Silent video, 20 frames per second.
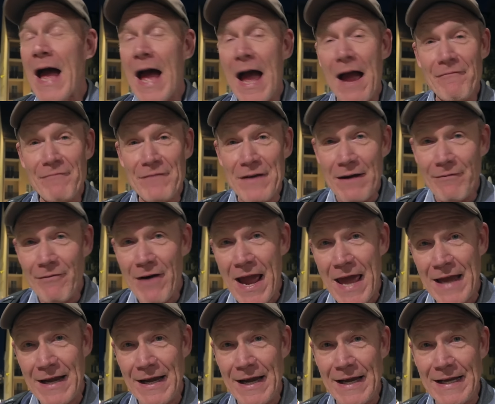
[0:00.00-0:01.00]
I've never
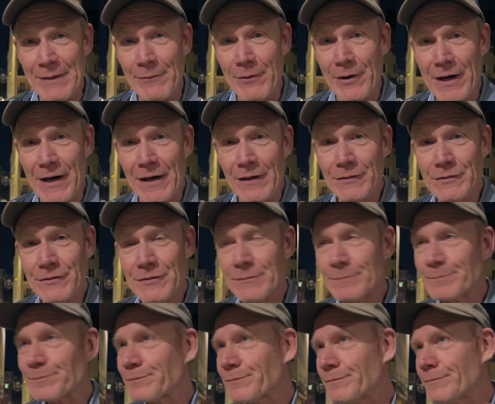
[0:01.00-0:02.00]
had it anywhere else.
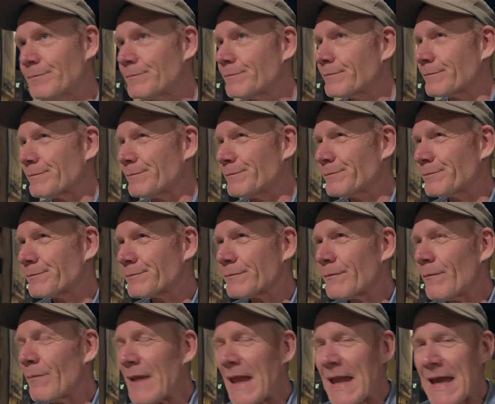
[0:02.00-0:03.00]

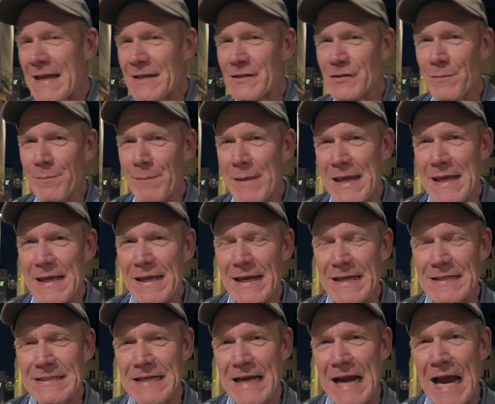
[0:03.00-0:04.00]
And to me,
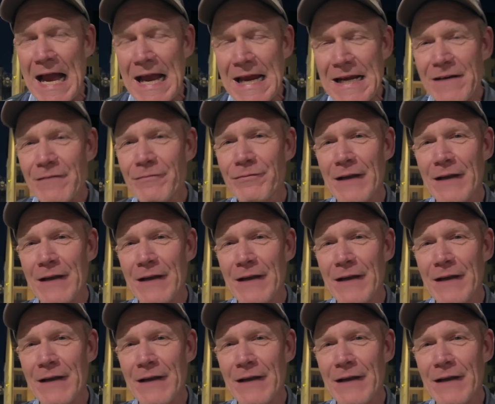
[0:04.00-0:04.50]
it's kind of